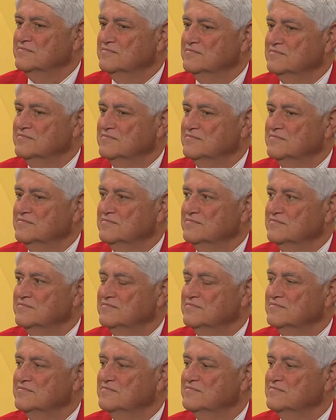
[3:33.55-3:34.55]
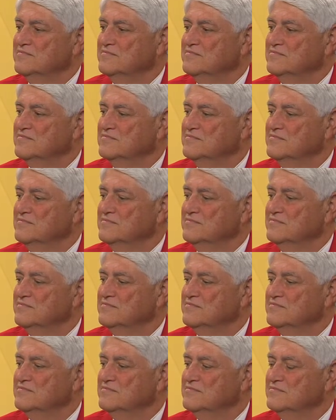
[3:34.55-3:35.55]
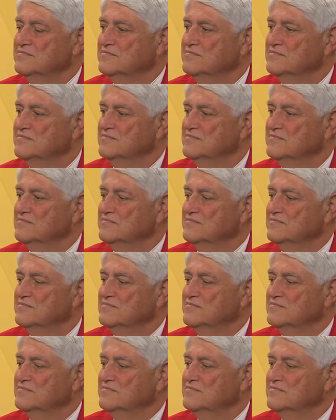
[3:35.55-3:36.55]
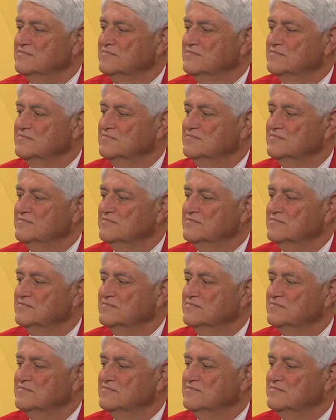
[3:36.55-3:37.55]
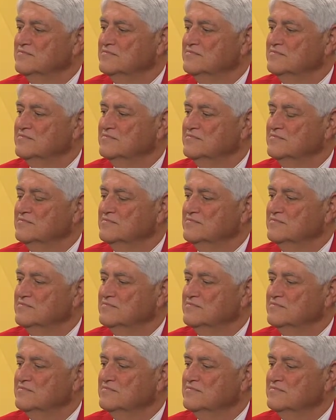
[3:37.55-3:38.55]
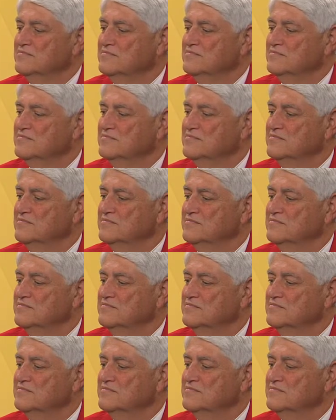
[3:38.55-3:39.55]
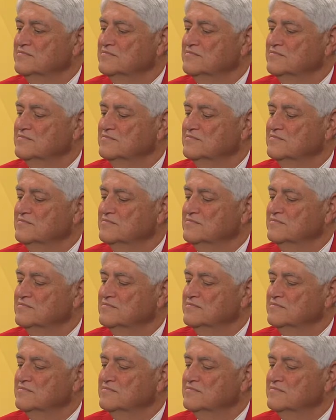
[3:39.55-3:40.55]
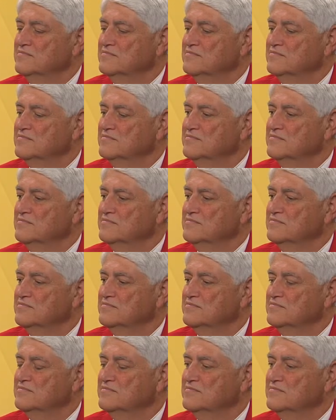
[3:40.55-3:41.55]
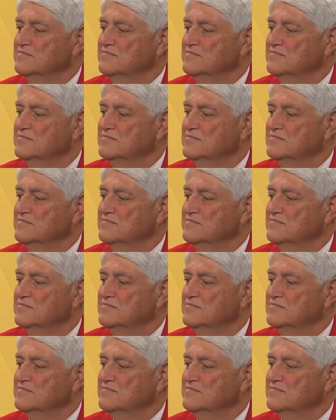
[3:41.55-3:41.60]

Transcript: (not speaking)